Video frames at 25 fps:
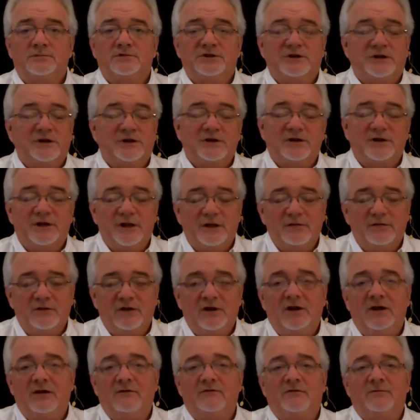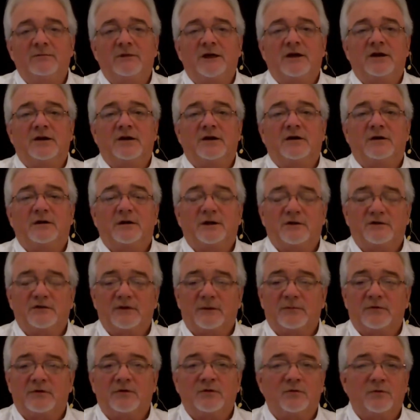She didn't deviate from that at all,
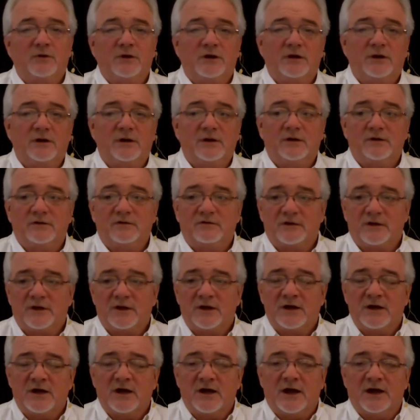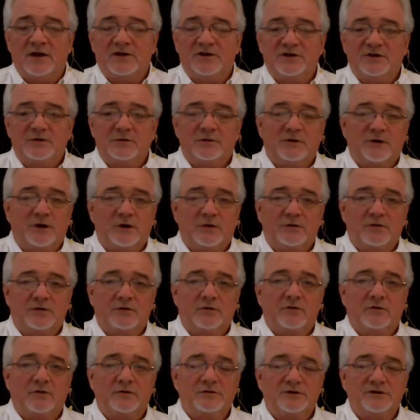except on the weekends, and she would go to the
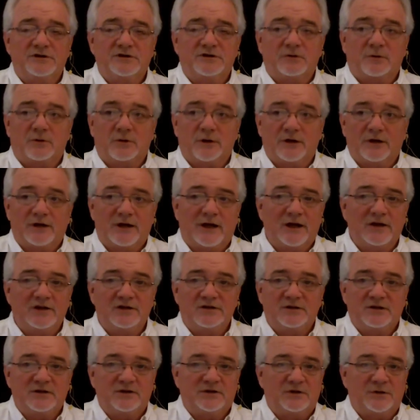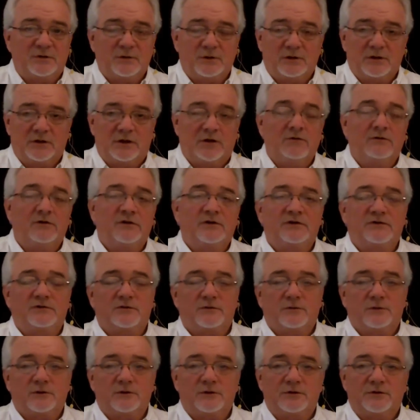grocery store and occasionally to a clothing
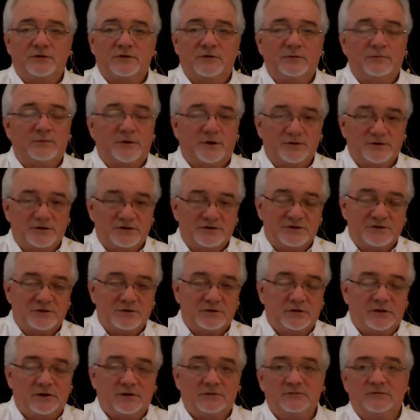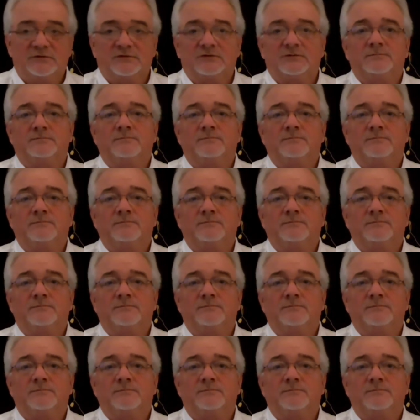store to purchase new clothes.